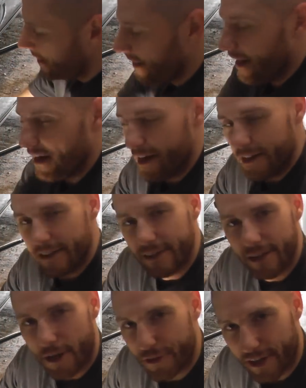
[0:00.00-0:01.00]
And
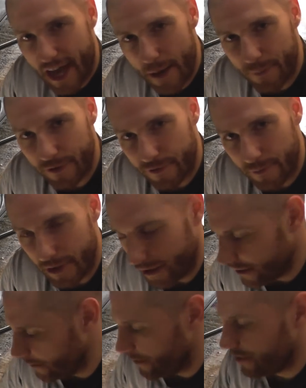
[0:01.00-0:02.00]
nothing happened for
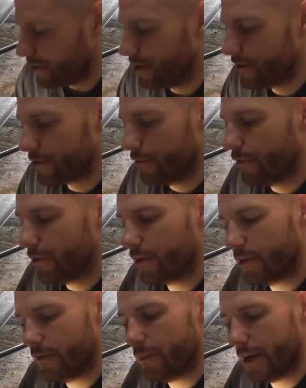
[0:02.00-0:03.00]
me. I mean, th these are a very
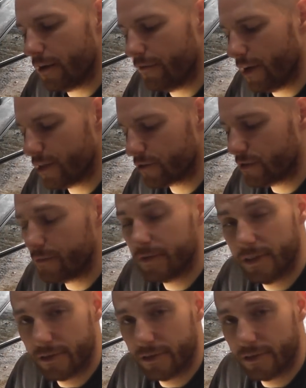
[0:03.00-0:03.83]
good pair of vice grips.